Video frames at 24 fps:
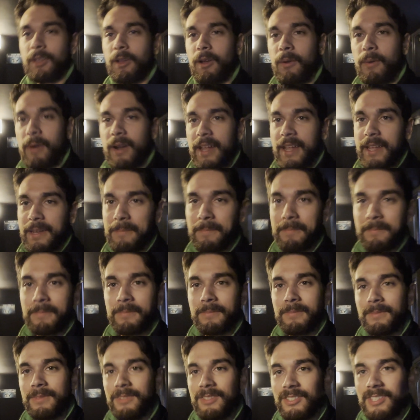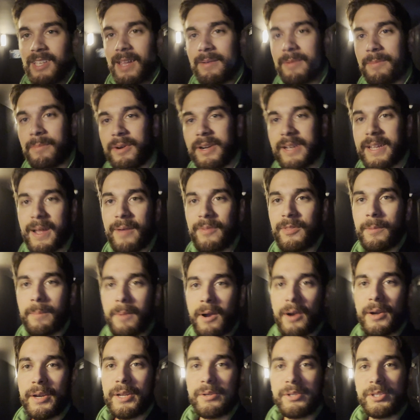All right, it's time to bring out the
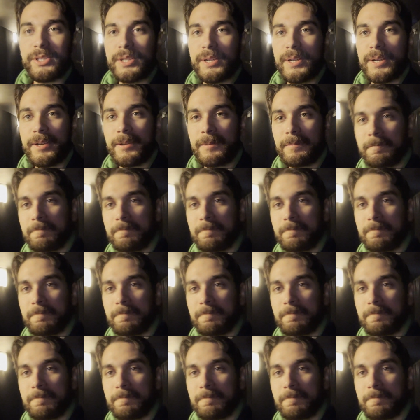Mario shirt.